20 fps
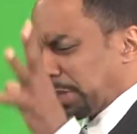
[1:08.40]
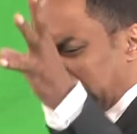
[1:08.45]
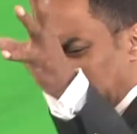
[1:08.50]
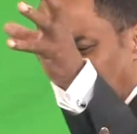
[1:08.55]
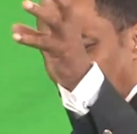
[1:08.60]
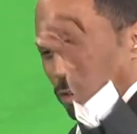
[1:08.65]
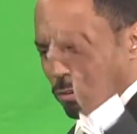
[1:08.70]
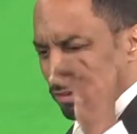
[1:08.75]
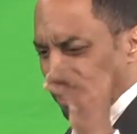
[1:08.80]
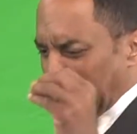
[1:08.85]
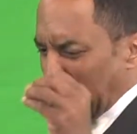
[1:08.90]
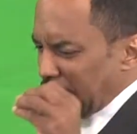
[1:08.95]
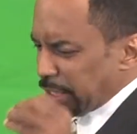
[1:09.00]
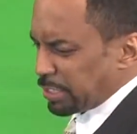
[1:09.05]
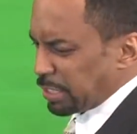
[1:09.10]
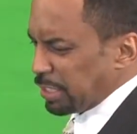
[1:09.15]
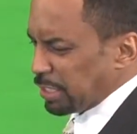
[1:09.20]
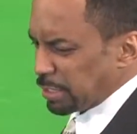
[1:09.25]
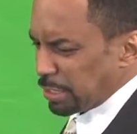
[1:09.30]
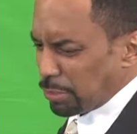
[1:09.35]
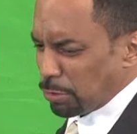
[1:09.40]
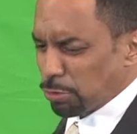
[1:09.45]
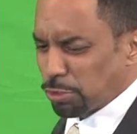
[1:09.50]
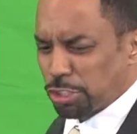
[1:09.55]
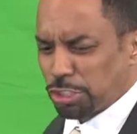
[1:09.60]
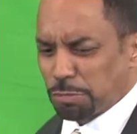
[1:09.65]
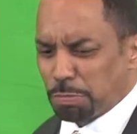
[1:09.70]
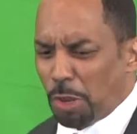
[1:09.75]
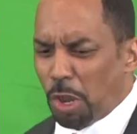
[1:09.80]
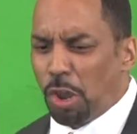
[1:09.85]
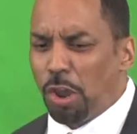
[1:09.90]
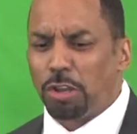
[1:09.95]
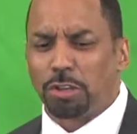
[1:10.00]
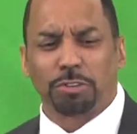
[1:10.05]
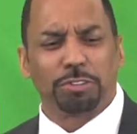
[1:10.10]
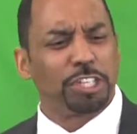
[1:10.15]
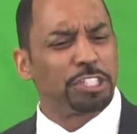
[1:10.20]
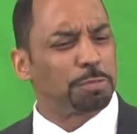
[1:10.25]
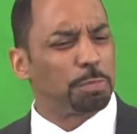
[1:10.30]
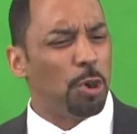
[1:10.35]
the congregation is a little small
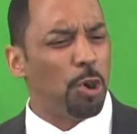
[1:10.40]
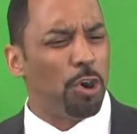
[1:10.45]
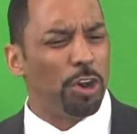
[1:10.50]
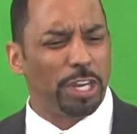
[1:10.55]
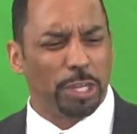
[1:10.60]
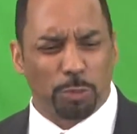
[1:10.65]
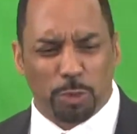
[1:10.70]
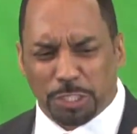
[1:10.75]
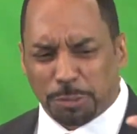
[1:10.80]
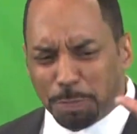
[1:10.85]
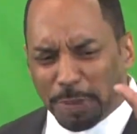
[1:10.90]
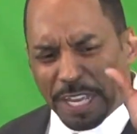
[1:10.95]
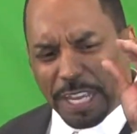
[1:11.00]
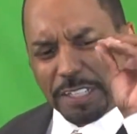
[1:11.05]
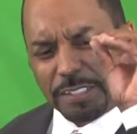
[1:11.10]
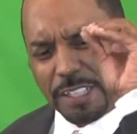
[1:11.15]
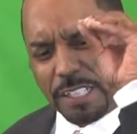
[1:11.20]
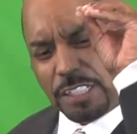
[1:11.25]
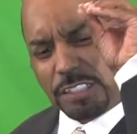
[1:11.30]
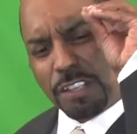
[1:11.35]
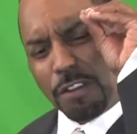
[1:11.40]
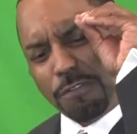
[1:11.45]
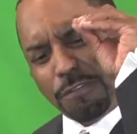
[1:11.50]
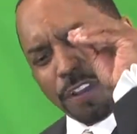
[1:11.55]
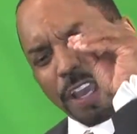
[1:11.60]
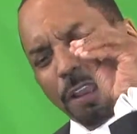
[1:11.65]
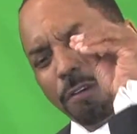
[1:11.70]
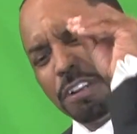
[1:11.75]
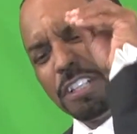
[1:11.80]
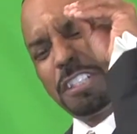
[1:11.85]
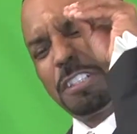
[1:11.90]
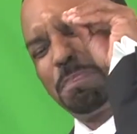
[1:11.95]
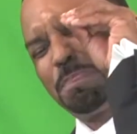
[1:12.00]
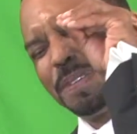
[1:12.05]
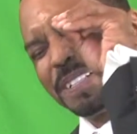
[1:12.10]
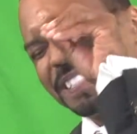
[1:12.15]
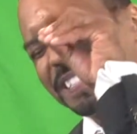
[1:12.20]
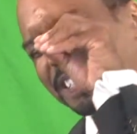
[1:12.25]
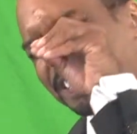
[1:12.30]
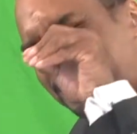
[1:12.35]
on this morning, which means that it's a very
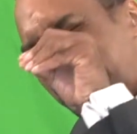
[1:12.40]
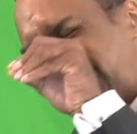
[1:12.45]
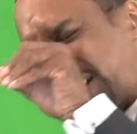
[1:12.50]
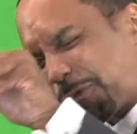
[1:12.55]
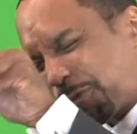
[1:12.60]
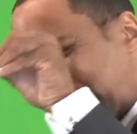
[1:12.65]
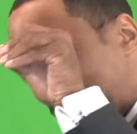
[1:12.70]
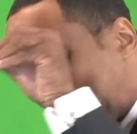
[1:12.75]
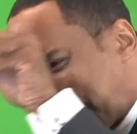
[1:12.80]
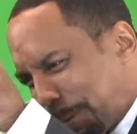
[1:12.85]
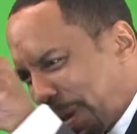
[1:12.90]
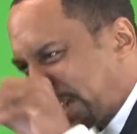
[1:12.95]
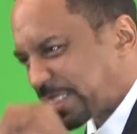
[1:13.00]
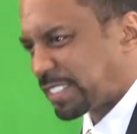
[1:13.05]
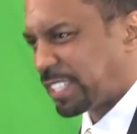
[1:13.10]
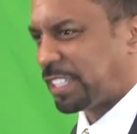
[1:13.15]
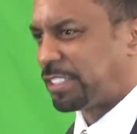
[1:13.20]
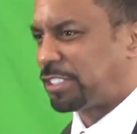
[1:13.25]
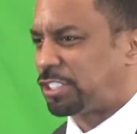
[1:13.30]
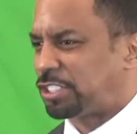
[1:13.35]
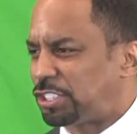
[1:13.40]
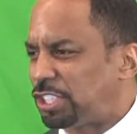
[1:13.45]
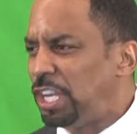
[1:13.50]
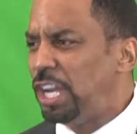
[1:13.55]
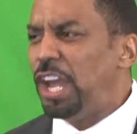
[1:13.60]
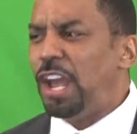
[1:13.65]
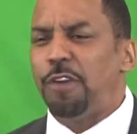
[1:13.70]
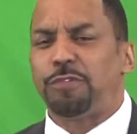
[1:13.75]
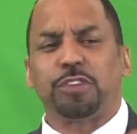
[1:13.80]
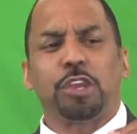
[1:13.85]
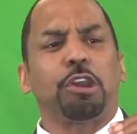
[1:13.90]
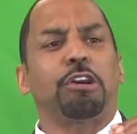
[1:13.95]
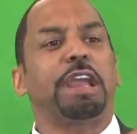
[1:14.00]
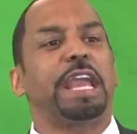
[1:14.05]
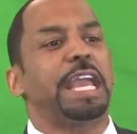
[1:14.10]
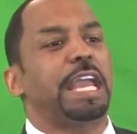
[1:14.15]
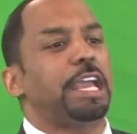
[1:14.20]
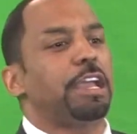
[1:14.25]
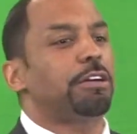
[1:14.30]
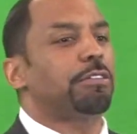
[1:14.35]
specific message. If you're
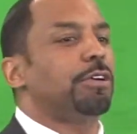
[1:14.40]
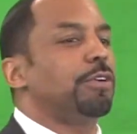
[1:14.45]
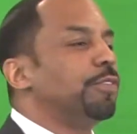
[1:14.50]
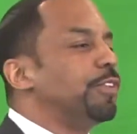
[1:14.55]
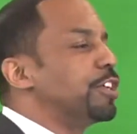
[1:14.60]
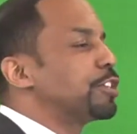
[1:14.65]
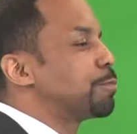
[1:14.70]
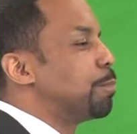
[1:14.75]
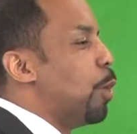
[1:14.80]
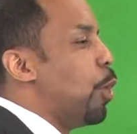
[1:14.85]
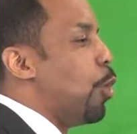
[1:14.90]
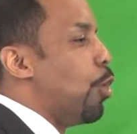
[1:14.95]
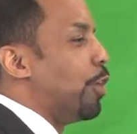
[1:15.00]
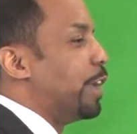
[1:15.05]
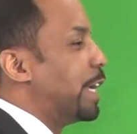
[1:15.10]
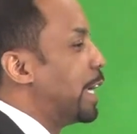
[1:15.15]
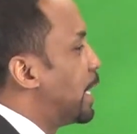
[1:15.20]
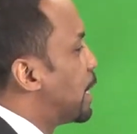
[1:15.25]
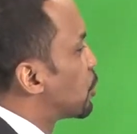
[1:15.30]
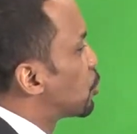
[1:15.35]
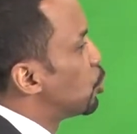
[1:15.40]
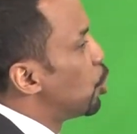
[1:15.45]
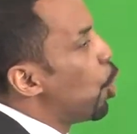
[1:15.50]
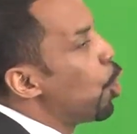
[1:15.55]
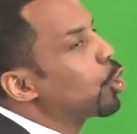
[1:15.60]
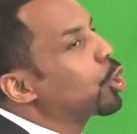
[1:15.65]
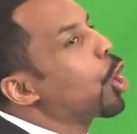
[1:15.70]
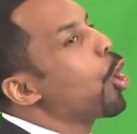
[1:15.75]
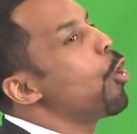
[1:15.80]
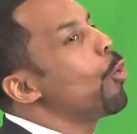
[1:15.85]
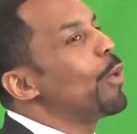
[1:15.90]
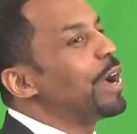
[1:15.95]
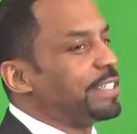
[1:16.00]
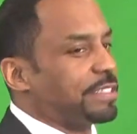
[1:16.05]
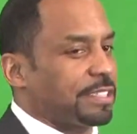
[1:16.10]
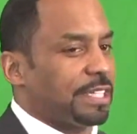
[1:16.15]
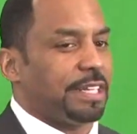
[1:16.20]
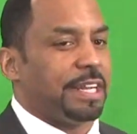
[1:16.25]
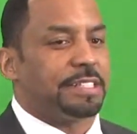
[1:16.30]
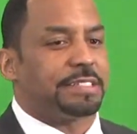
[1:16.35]
here on this morning, it is no
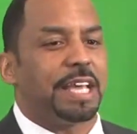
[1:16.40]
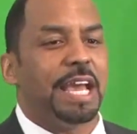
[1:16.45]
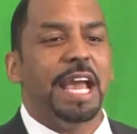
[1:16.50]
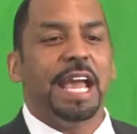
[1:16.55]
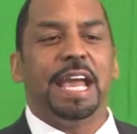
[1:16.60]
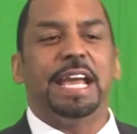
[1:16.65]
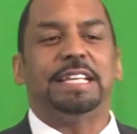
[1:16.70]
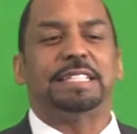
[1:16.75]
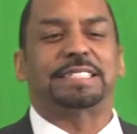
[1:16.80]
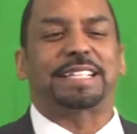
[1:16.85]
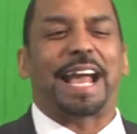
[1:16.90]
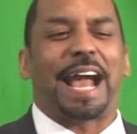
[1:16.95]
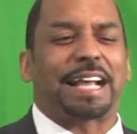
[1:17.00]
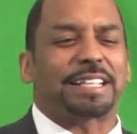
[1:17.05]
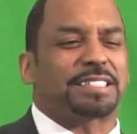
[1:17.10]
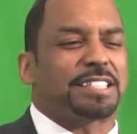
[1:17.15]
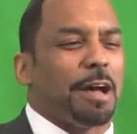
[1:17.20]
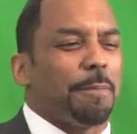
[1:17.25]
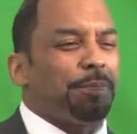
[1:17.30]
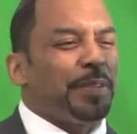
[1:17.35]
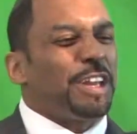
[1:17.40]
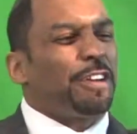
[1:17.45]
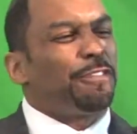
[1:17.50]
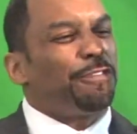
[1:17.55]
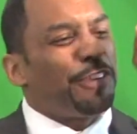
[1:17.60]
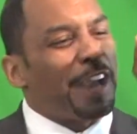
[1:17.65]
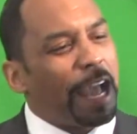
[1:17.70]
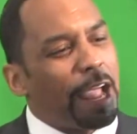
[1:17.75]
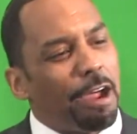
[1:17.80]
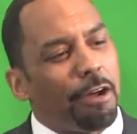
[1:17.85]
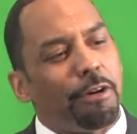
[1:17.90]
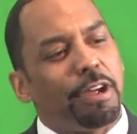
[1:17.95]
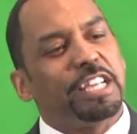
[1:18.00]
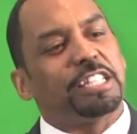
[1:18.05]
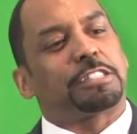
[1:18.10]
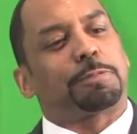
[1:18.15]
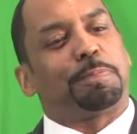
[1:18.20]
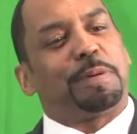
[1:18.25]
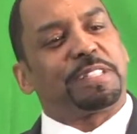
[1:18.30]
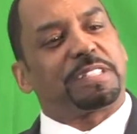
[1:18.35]
coincidence. He's got something very
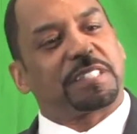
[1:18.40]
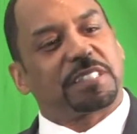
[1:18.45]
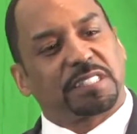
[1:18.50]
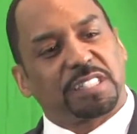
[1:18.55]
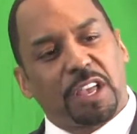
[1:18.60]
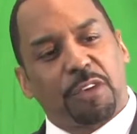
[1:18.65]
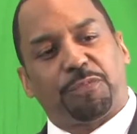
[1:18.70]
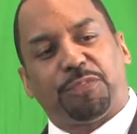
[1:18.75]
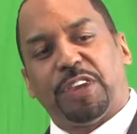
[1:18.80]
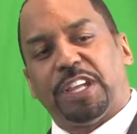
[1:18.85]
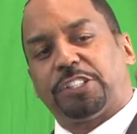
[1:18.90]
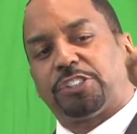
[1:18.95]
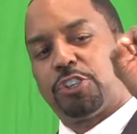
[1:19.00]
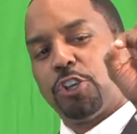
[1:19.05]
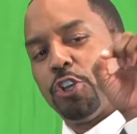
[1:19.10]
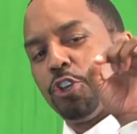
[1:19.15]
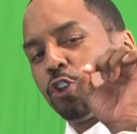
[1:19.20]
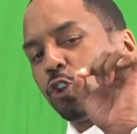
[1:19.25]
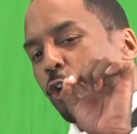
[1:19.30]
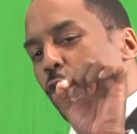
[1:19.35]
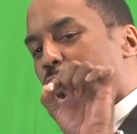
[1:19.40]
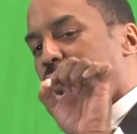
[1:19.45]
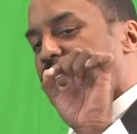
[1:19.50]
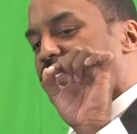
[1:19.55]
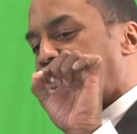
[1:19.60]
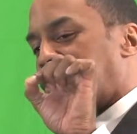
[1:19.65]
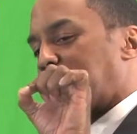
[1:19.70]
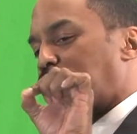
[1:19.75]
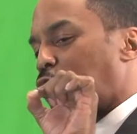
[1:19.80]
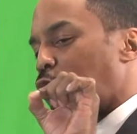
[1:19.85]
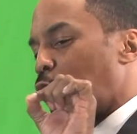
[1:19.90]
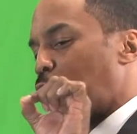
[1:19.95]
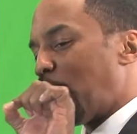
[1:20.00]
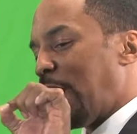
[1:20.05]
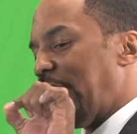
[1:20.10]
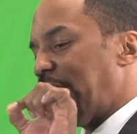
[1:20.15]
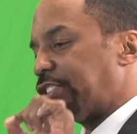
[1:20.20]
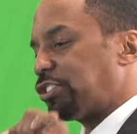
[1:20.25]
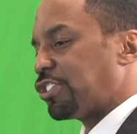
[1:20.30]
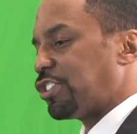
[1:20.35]
specific to your
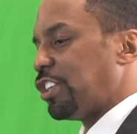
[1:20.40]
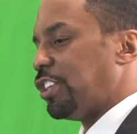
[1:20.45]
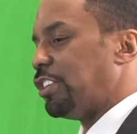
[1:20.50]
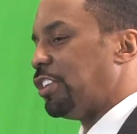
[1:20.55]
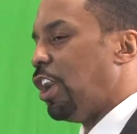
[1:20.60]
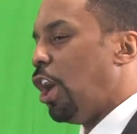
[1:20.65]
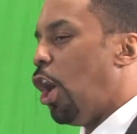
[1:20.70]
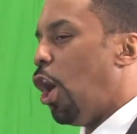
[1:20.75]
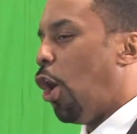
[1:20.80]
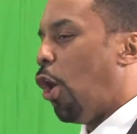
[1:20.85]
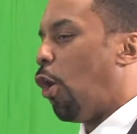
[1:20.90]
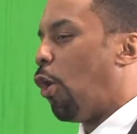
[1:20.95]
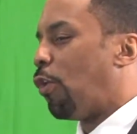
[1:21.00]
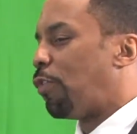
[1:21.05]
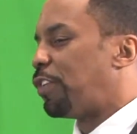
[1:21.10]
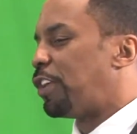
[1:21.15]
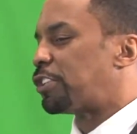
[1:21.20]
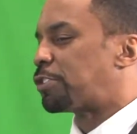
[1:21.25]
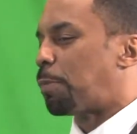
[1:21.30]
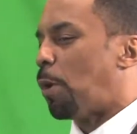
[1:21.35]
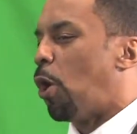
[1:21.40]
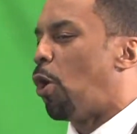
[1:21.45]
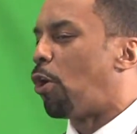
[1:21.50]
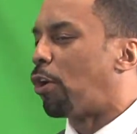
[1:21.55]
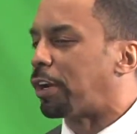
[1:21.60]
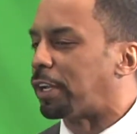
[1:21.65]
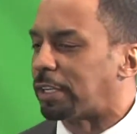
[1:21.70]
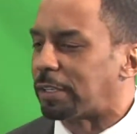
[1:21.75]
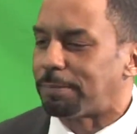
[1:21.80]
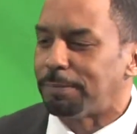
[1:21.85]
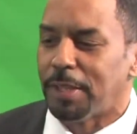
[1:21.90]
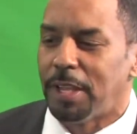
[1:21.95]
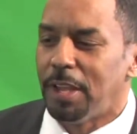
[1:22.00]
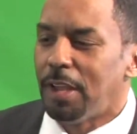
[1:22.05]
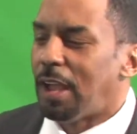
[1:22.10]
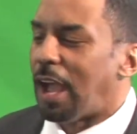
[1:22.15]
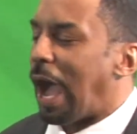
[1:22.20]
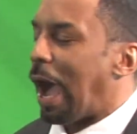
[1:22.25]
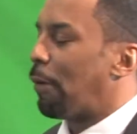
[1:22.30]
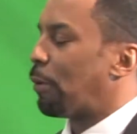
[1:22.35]
situation on this morning.
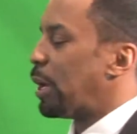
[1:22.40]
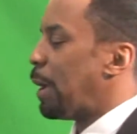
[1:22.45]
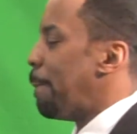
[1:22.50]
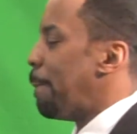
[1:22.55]
I would